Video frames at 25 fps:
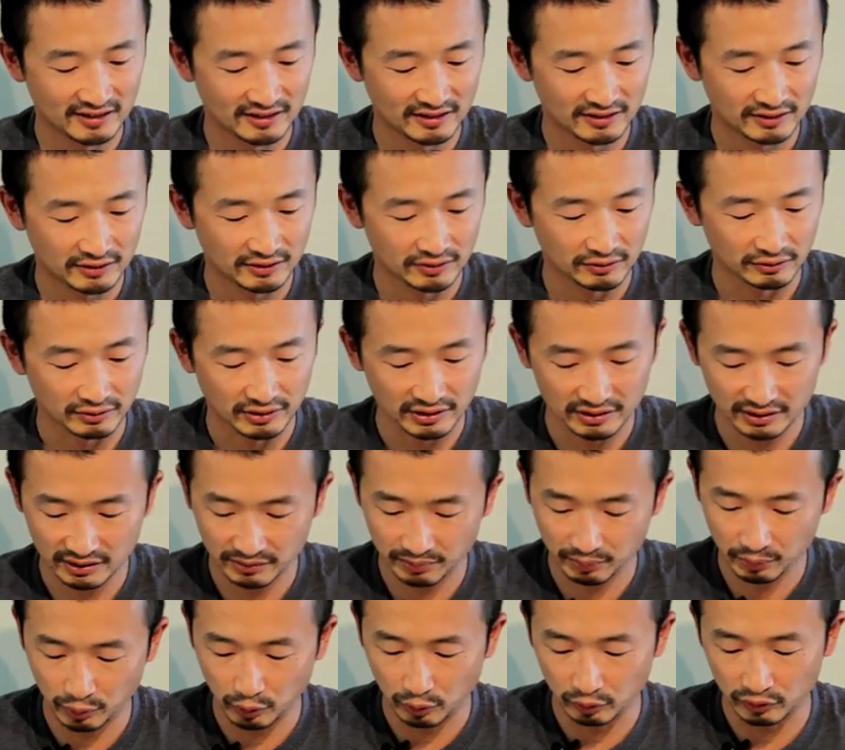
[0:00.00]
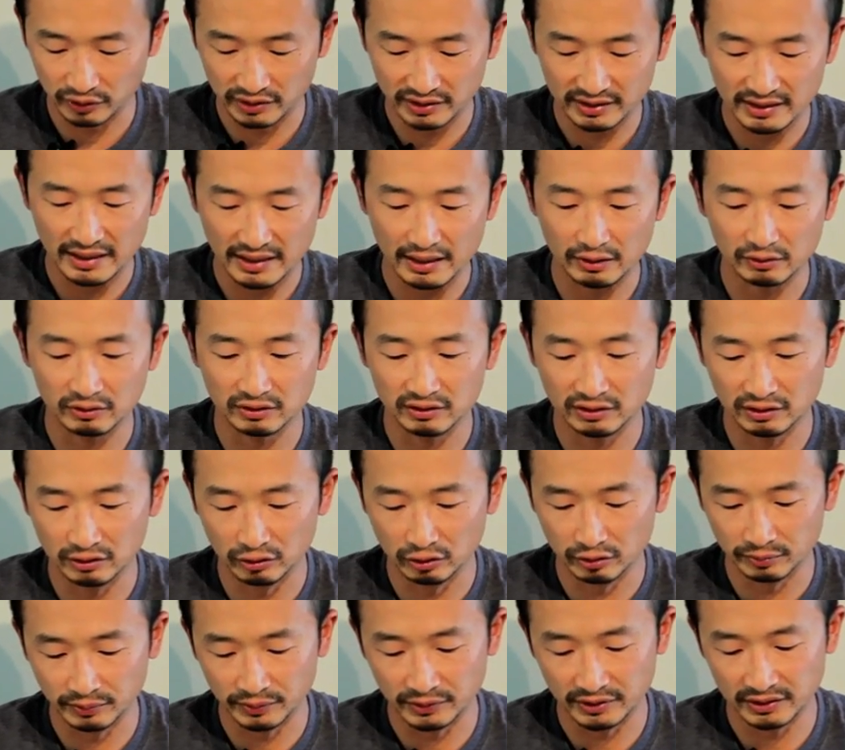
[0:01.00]
So let's pull this out a
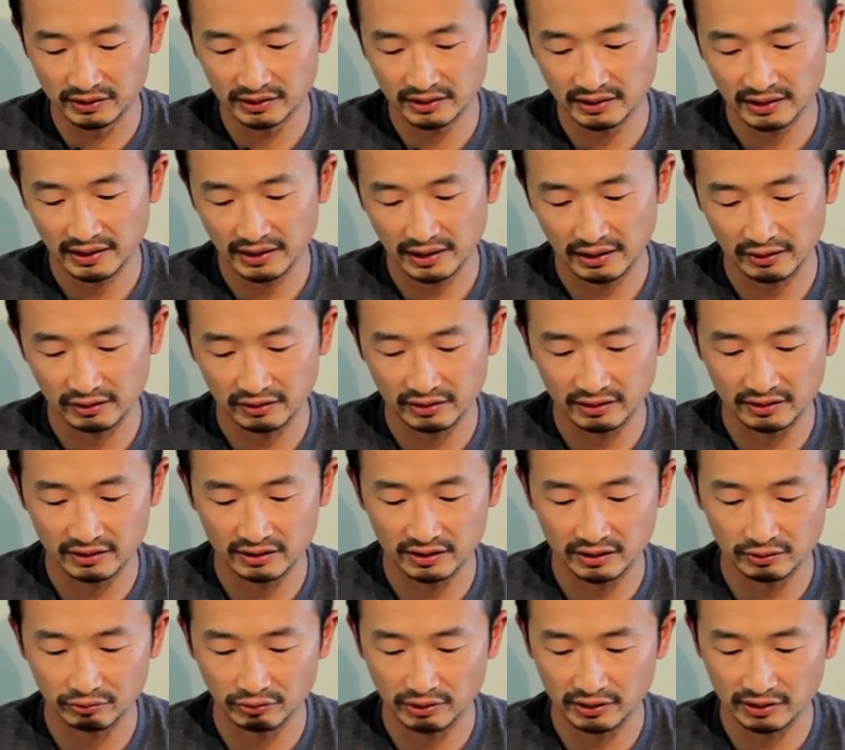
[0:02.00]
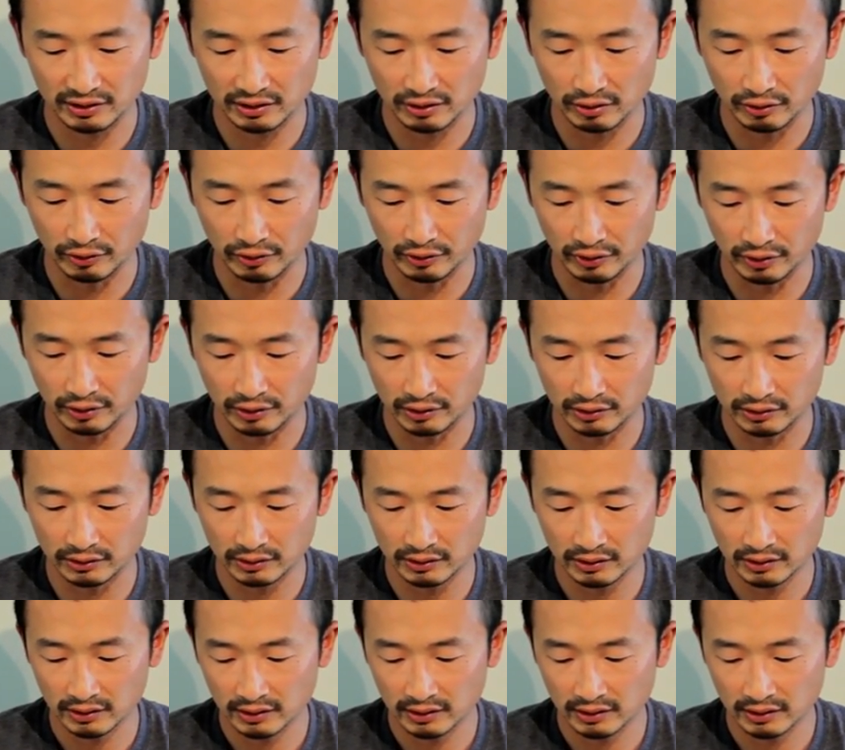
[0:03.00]
little bit and you can see what's going on.